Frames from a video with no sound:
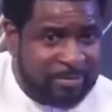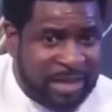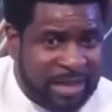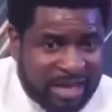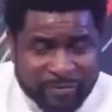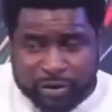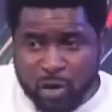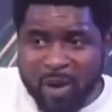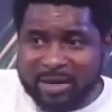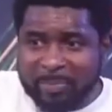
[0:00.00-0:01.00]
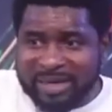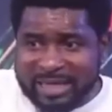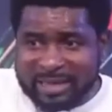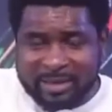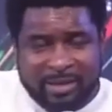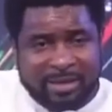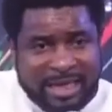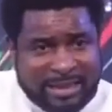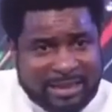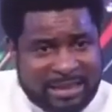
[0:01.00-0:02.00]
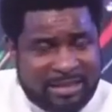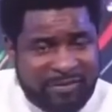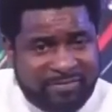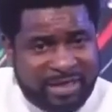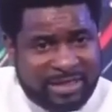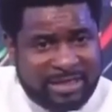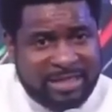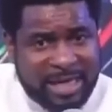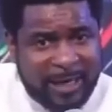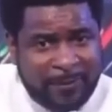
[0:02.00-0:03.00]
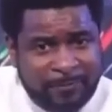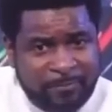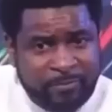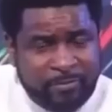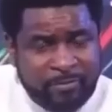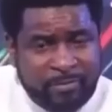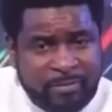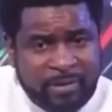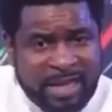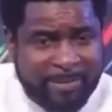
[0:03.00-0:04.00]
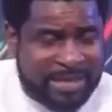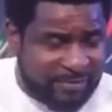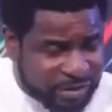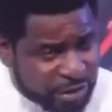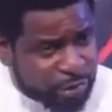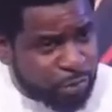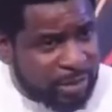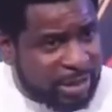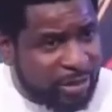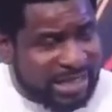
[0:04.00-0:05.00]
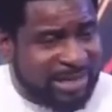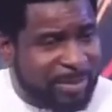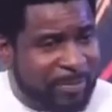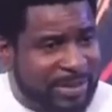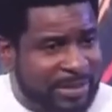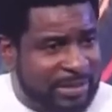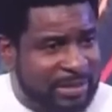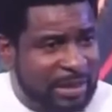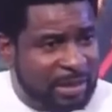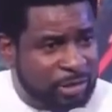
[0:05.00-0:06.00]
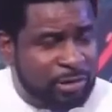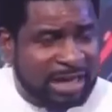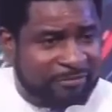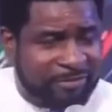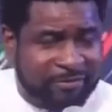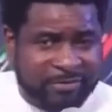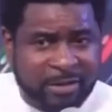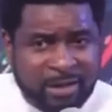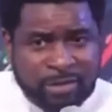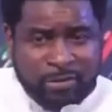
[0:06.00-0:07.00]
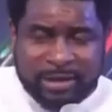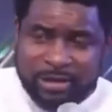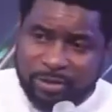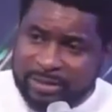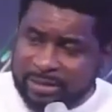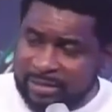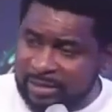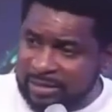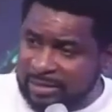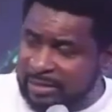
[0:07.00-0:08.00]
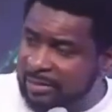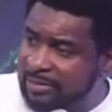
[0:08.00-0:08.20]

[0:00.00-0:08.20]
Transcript: If he saw one per day, there are 365 days in a year. That means if he sees you today, your next appointment is July 5th, 2026.